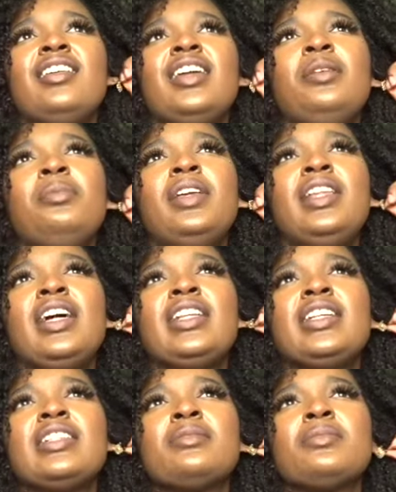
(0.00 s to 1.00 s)
it be like
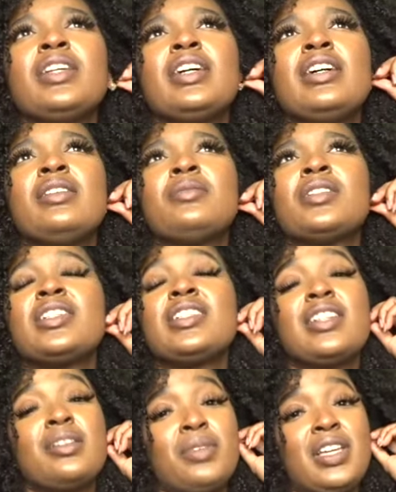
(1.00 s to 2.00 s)
that sometimes because
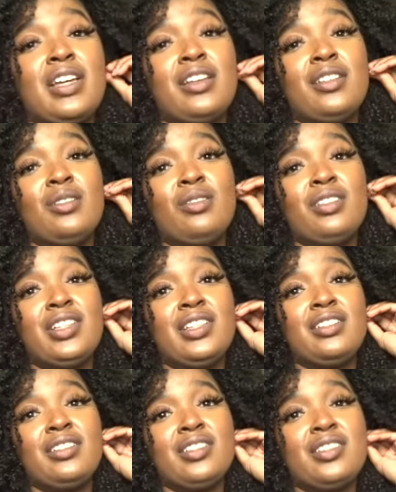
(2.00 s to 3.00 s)
it can be kind of
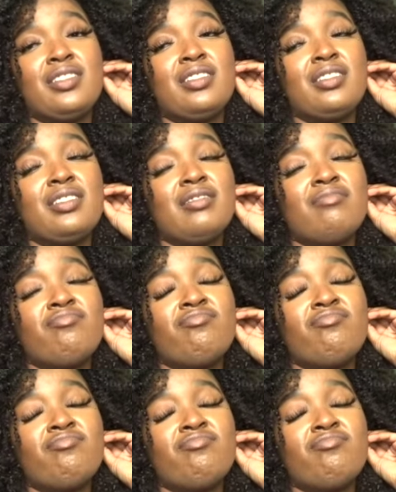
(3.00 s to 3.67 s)
annoying, honestly.